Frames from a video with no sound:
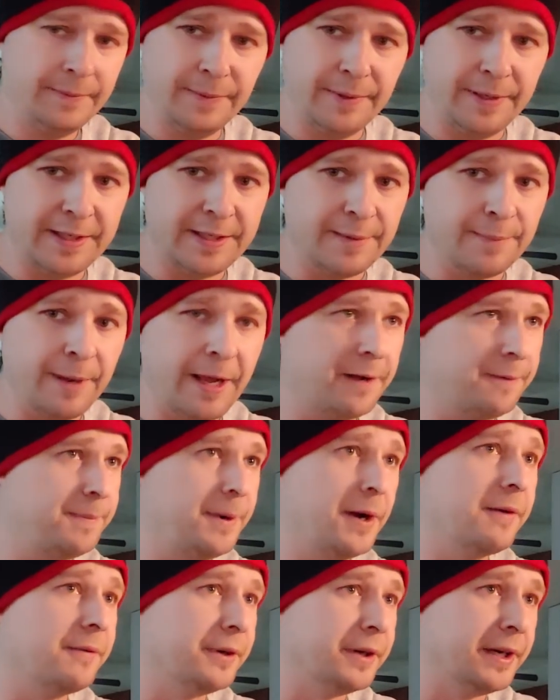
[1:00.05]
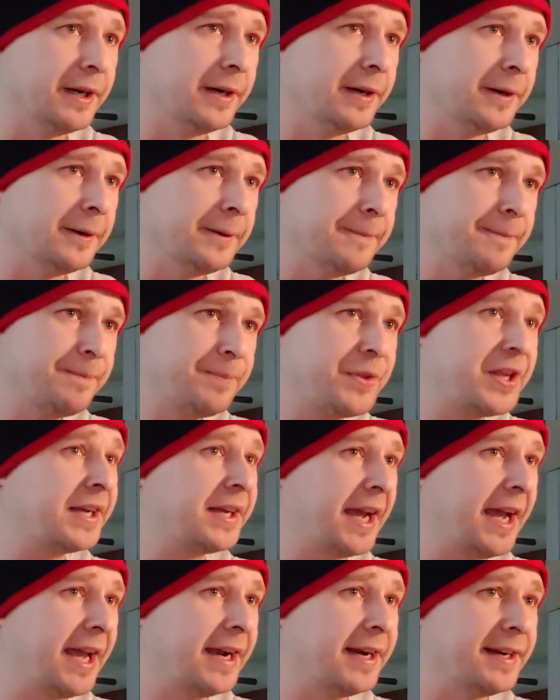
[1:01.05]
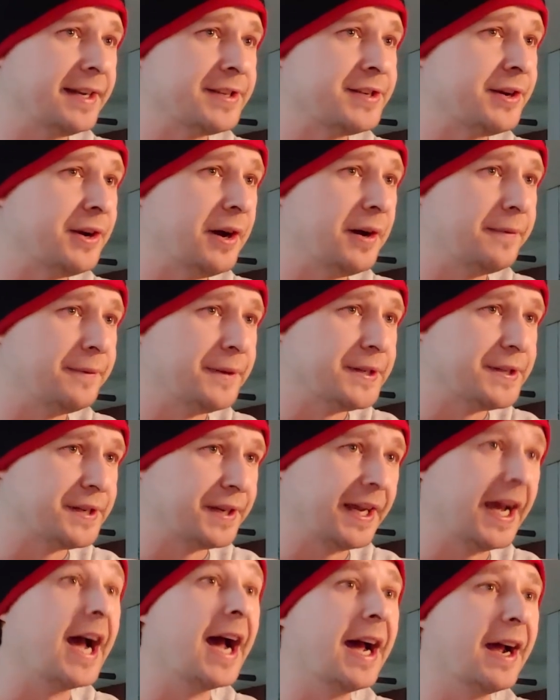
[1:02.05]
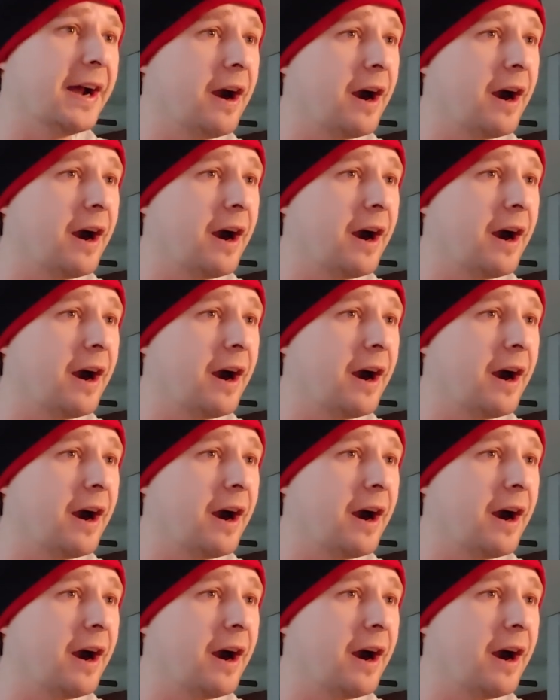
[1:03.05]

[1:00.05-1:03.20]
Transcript: We need some help over here. I think Canada's an offensive guy.